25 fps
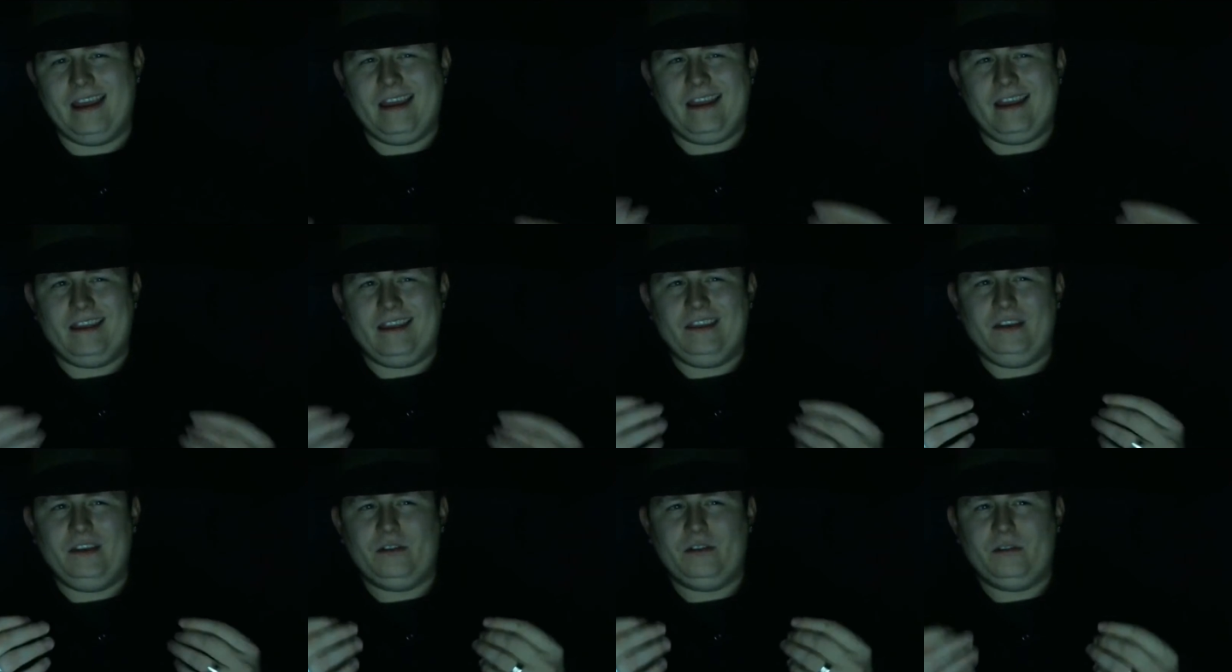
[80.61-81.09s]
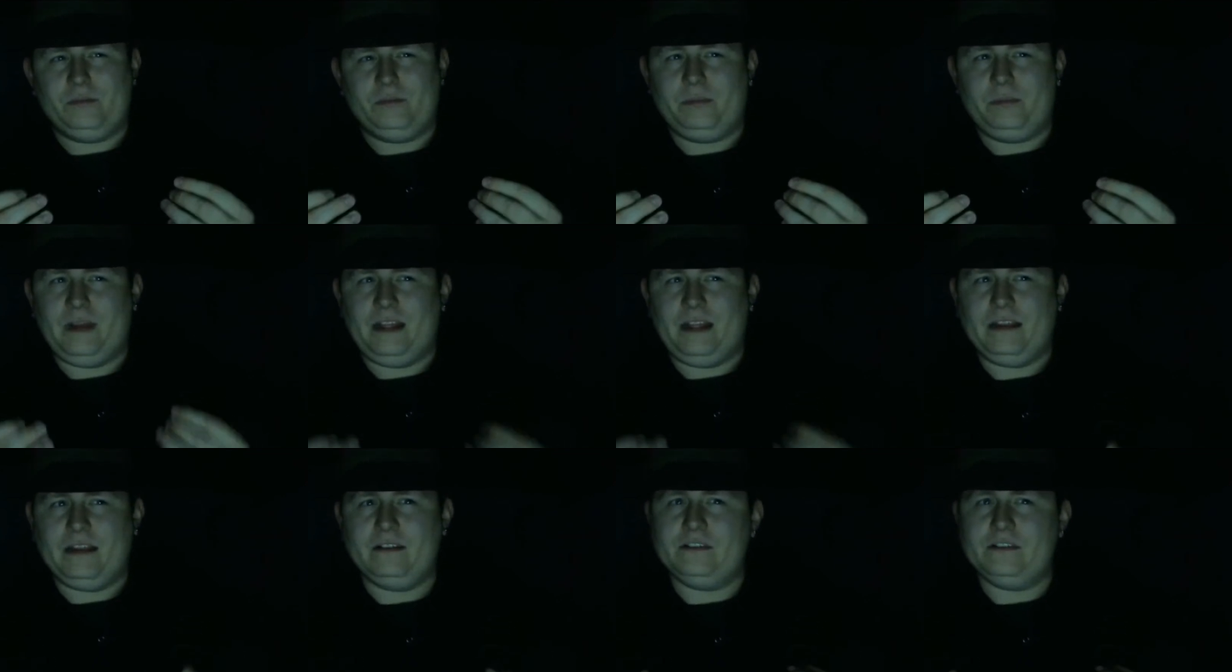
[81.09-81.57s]
your
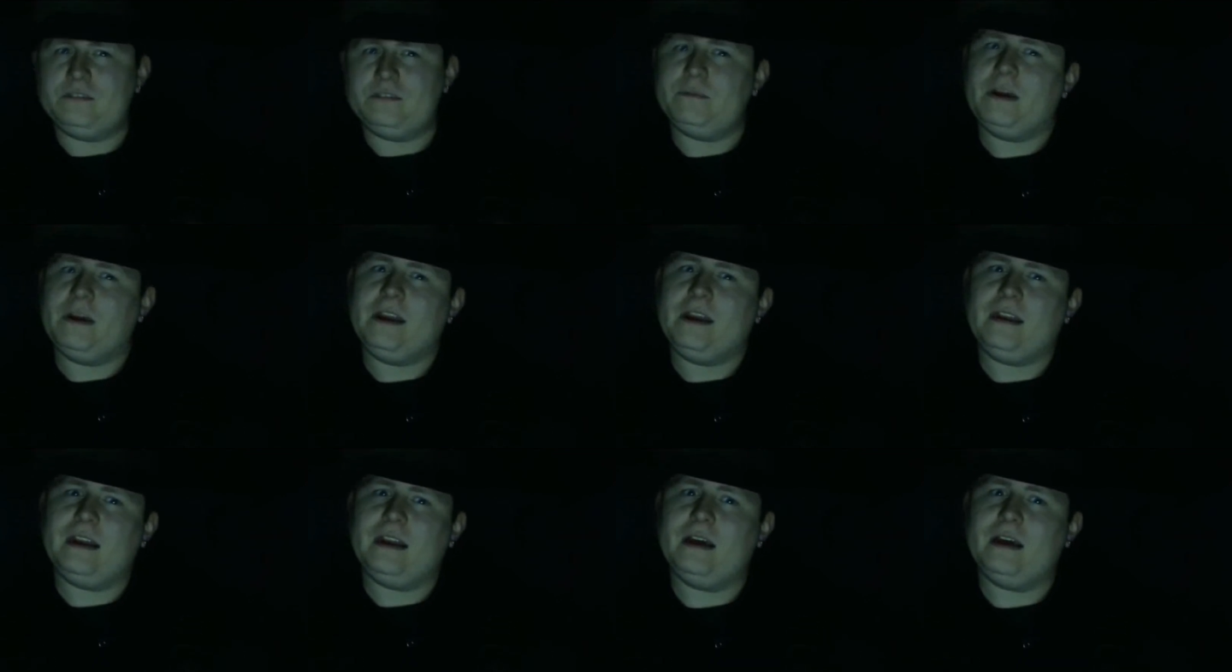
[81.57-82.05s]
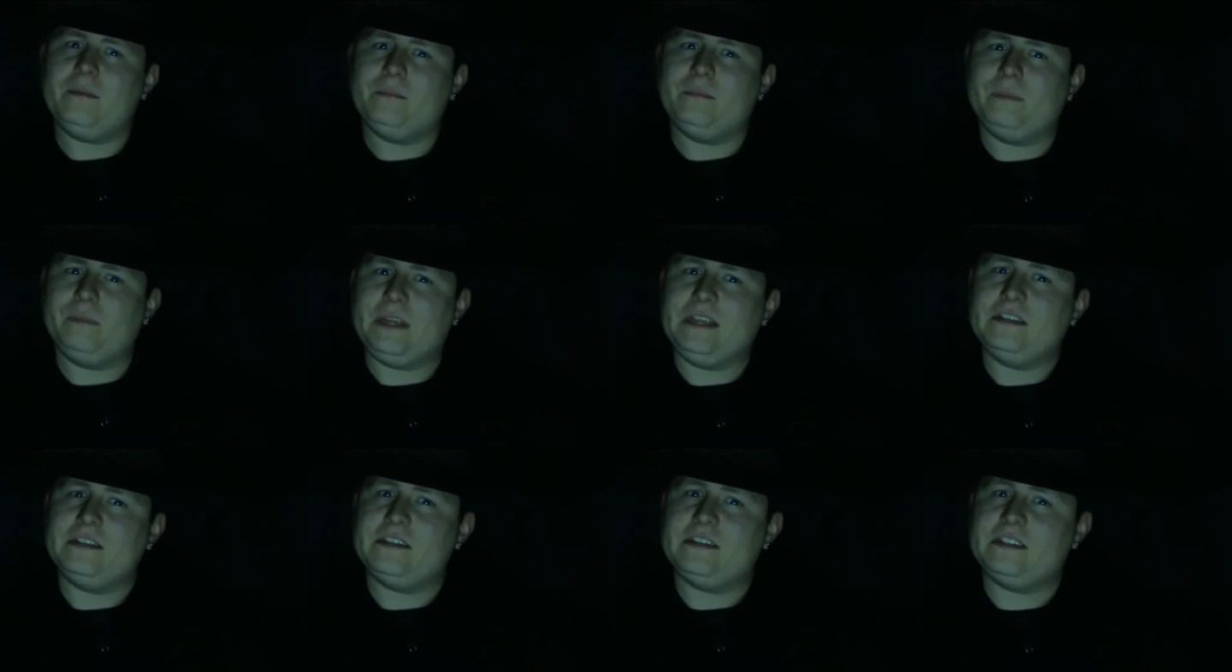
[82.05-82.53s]
players might not be
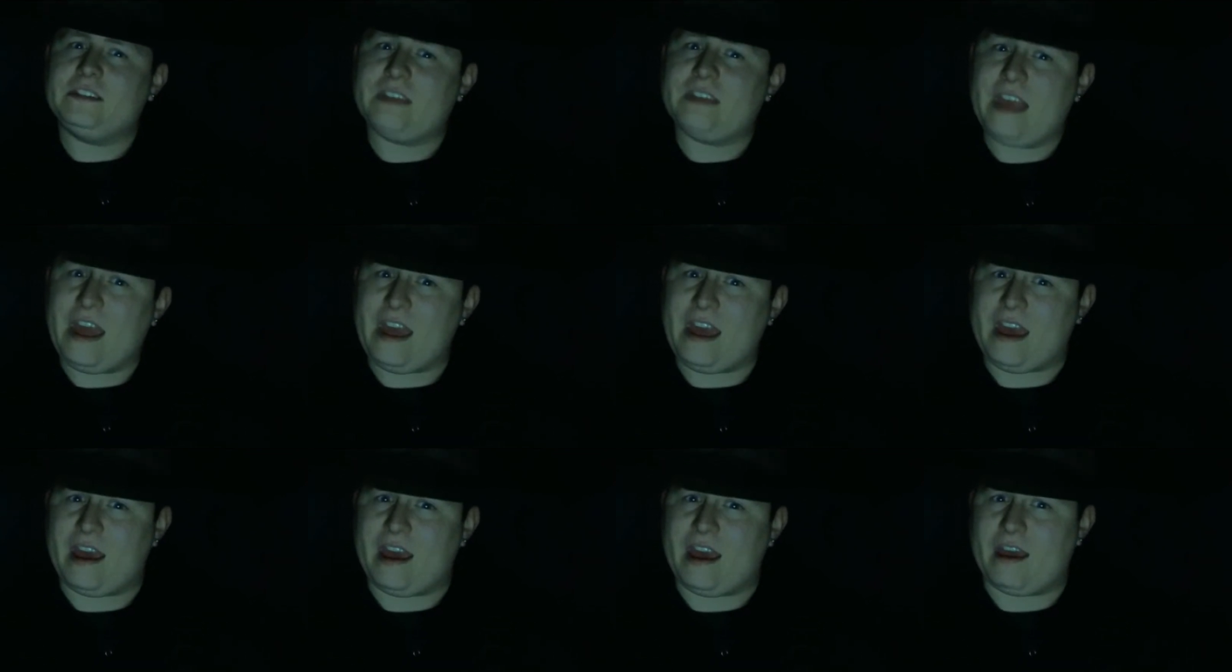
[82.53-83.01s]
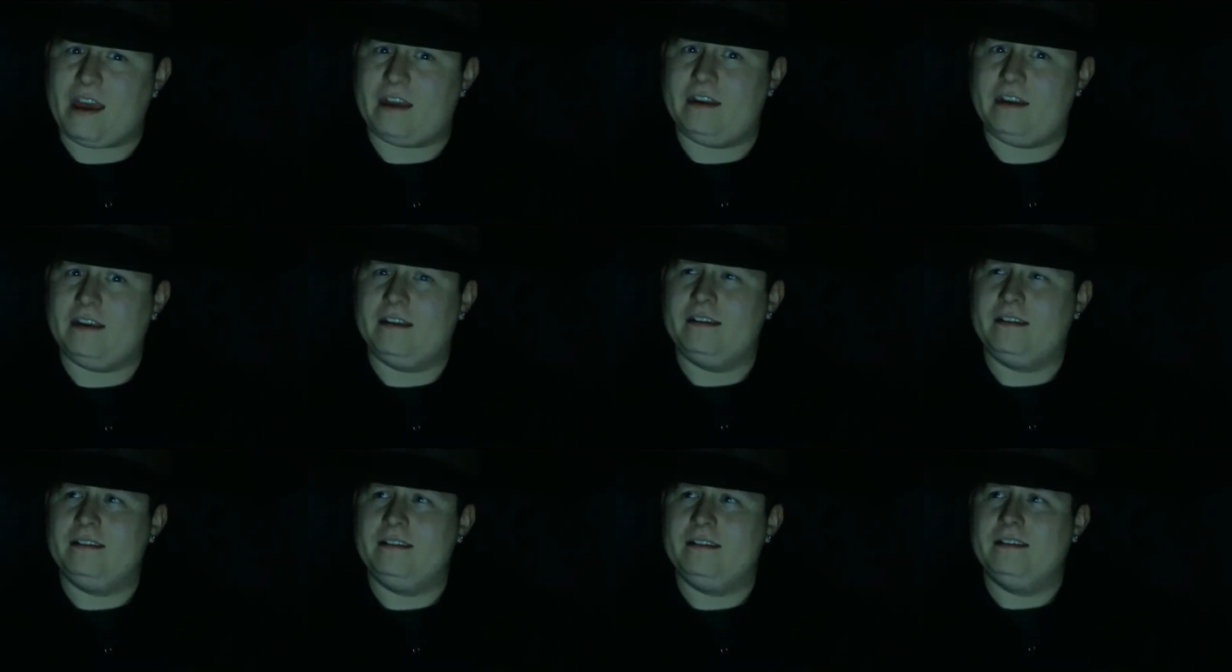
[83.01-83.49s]
scared.
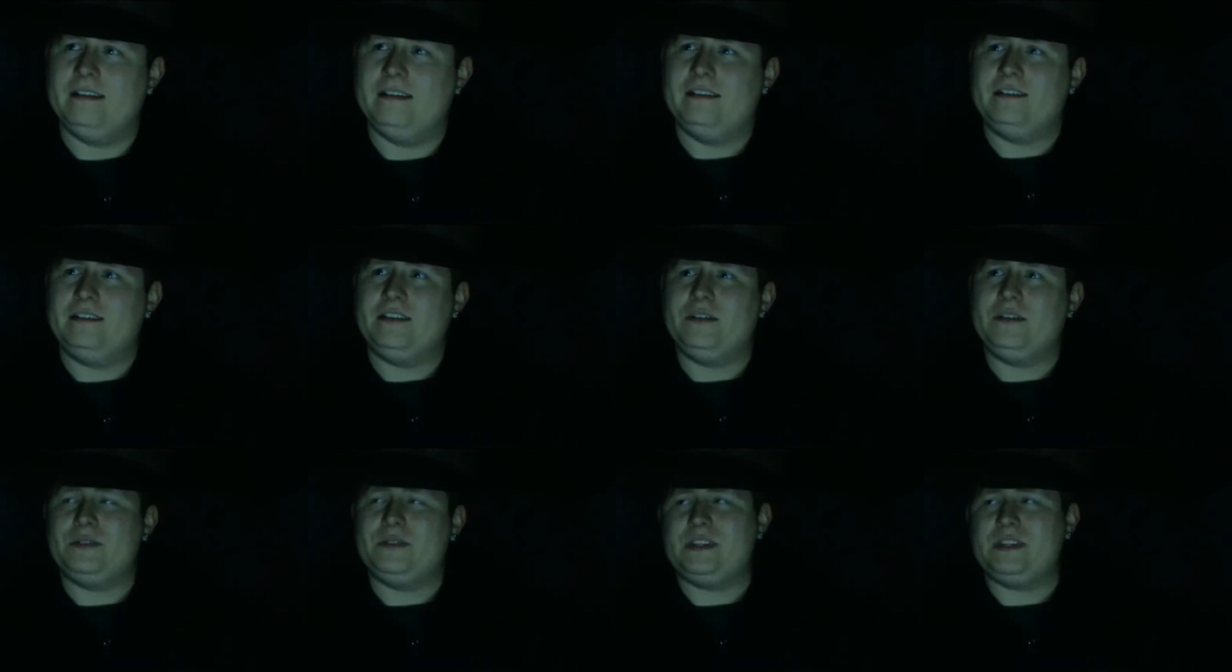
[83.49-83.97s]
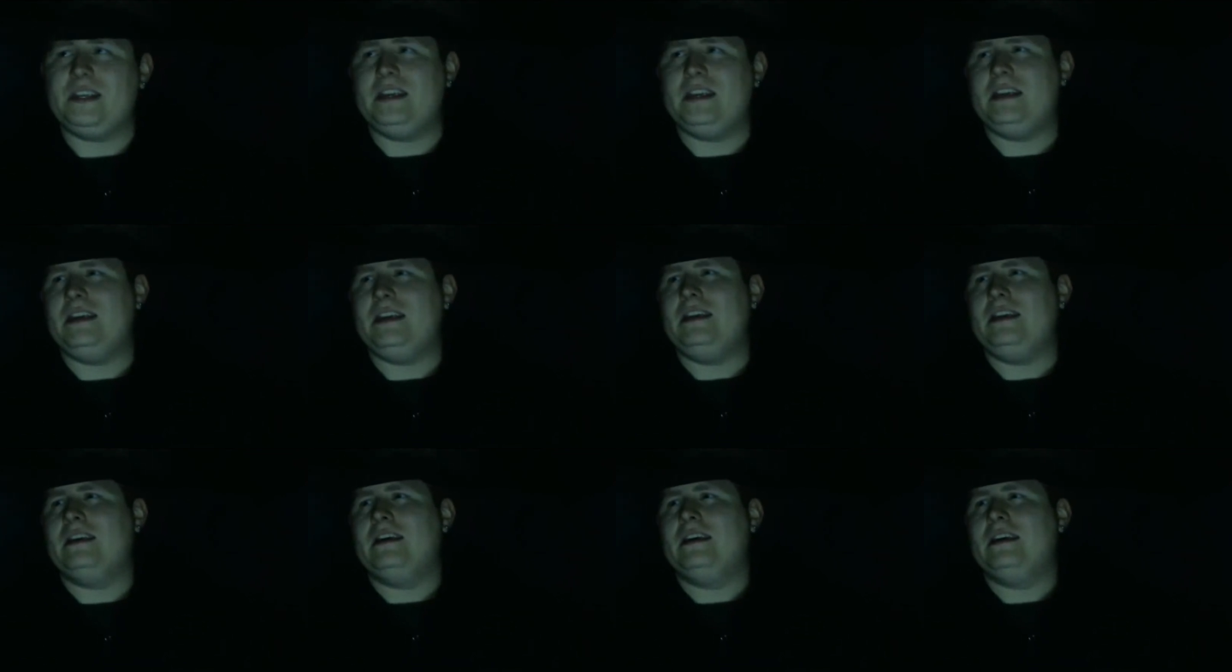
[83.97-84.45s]
You see,